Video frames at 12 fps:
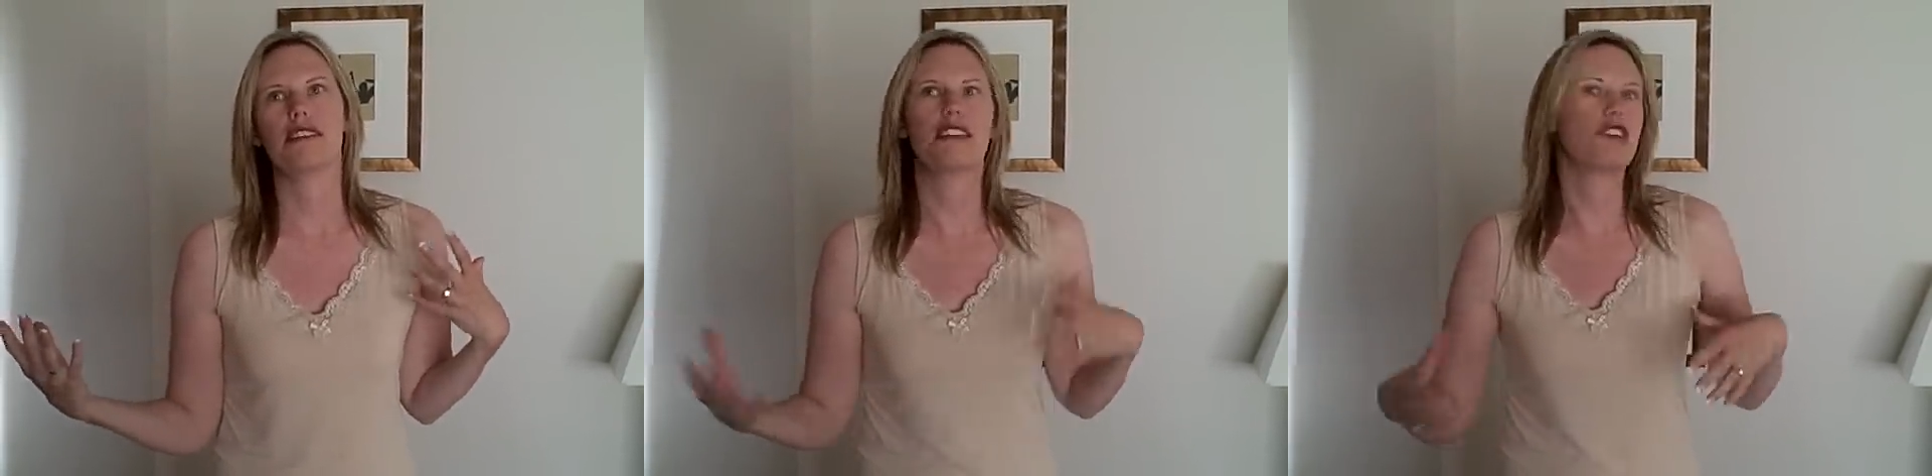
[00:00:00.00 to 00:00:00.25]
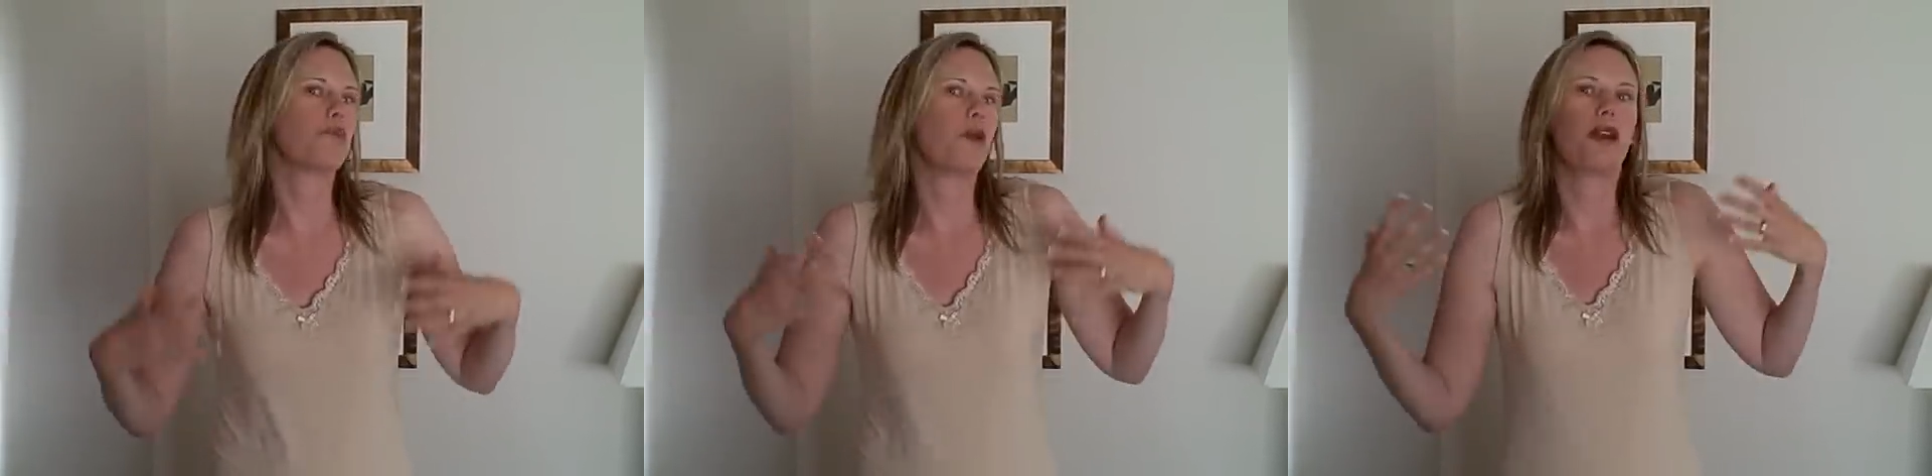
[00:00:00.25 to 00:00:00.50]

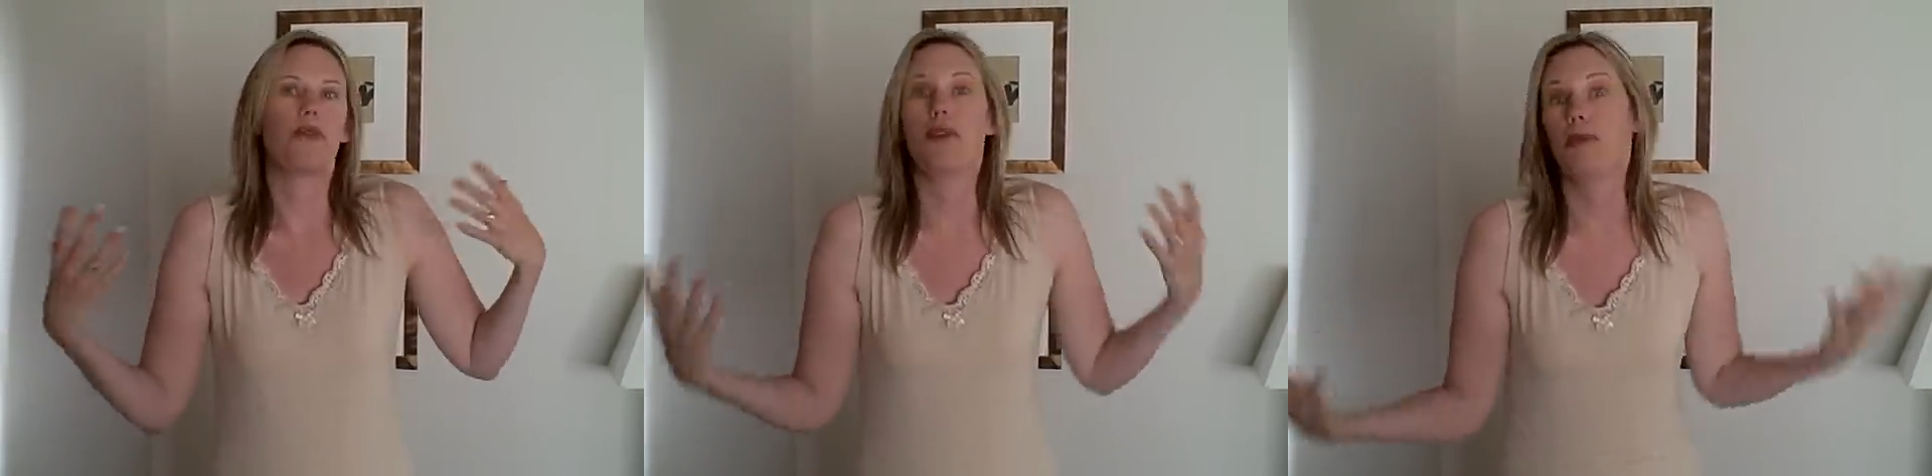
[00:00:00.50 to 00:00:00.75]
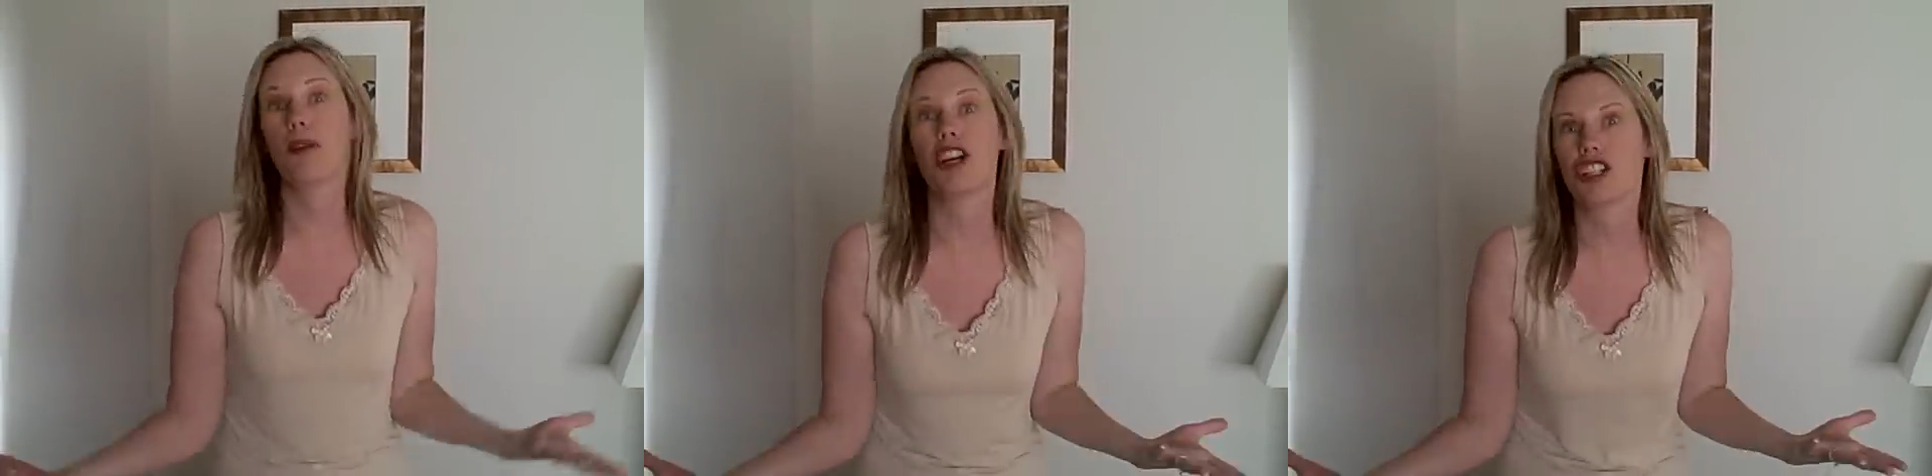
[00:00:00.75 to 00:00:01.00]
this is where we
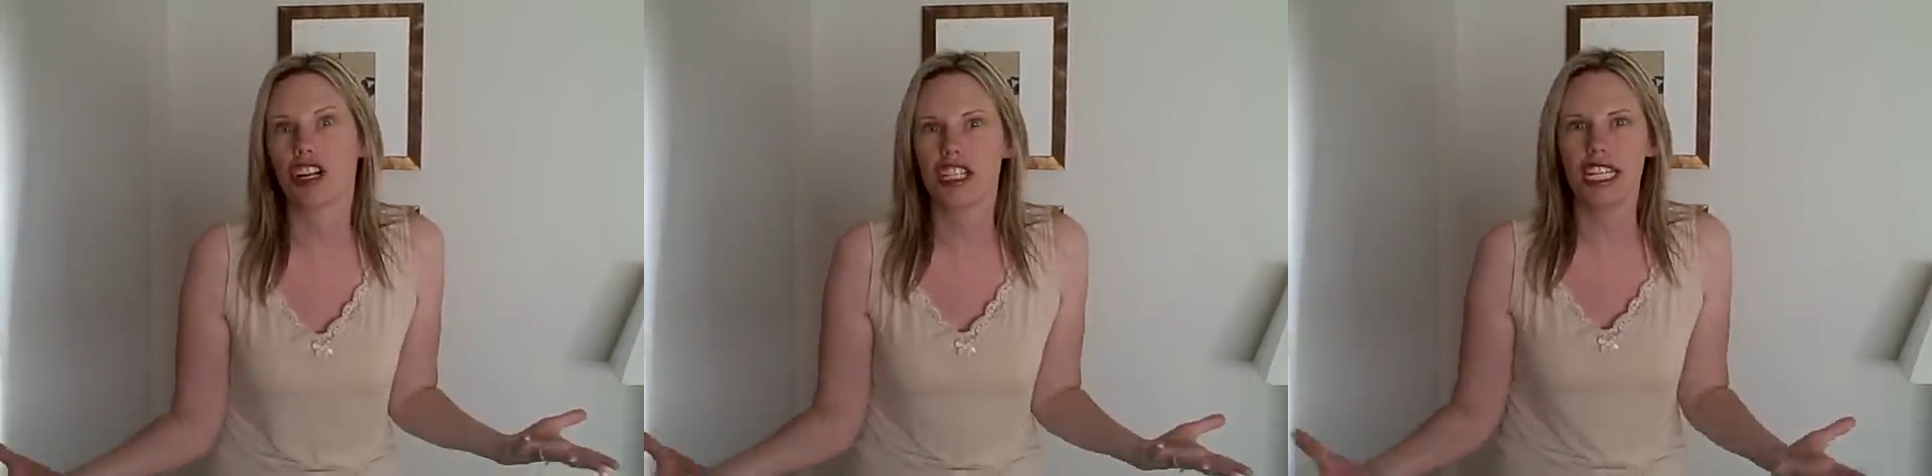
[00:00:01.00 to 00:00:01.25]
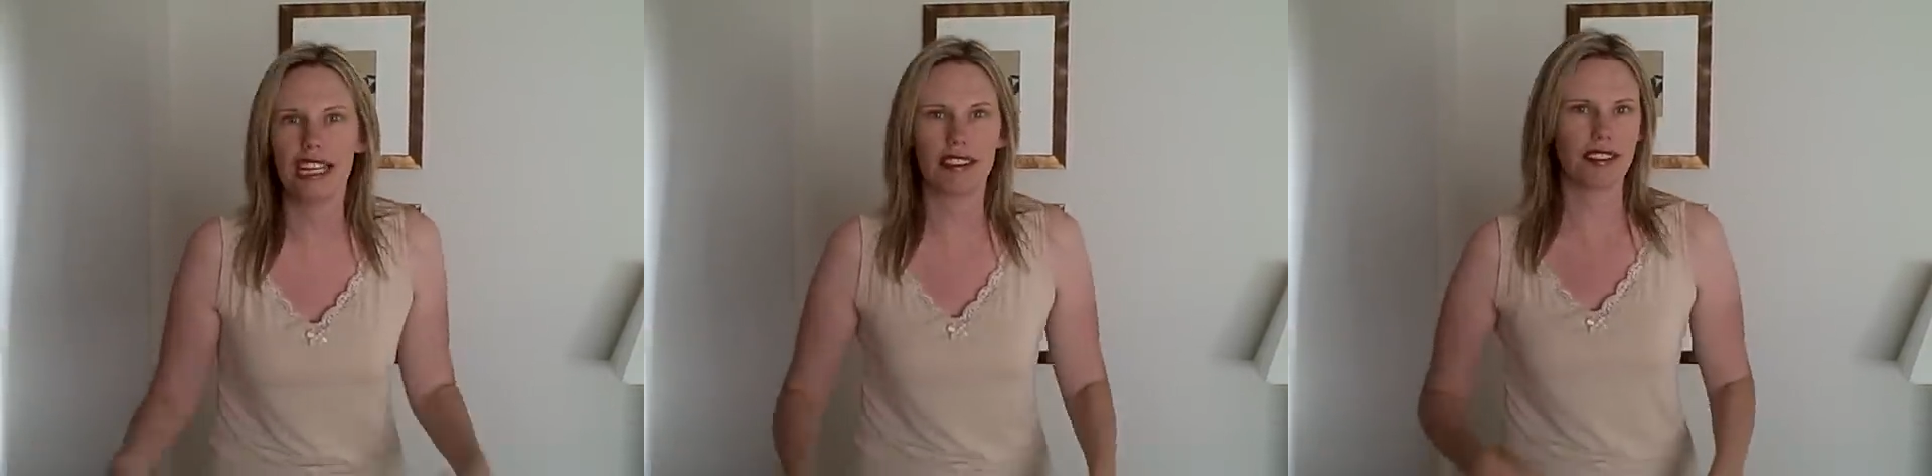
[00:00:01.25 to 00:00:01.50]
brush our
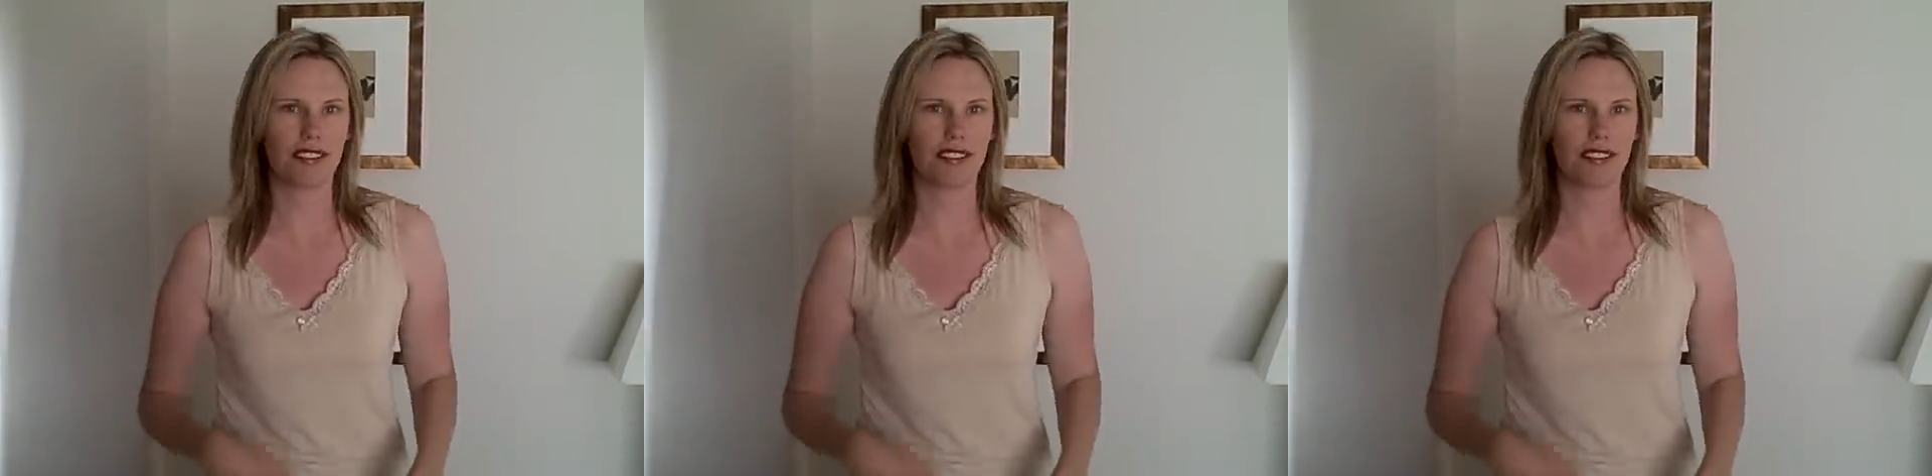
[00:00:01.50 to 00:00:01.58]
teeth.